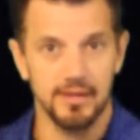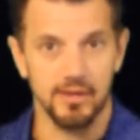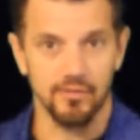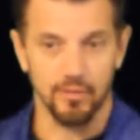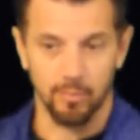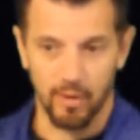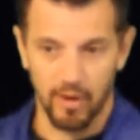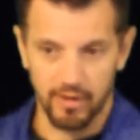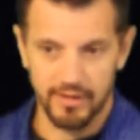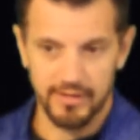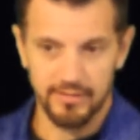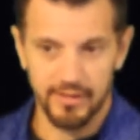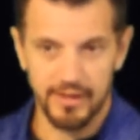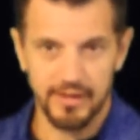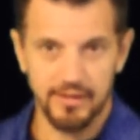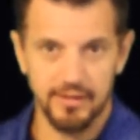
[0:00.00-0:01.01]
You have a
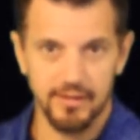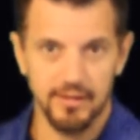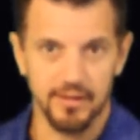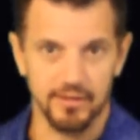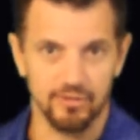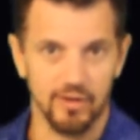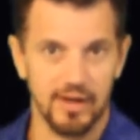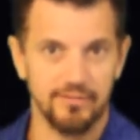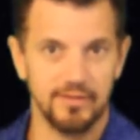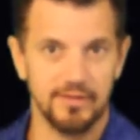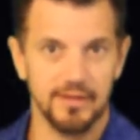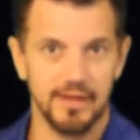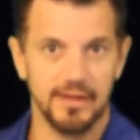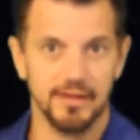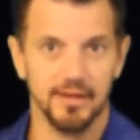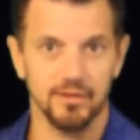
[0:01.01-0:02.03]
parking lane, a driving
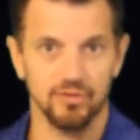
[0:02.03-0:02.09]
lane,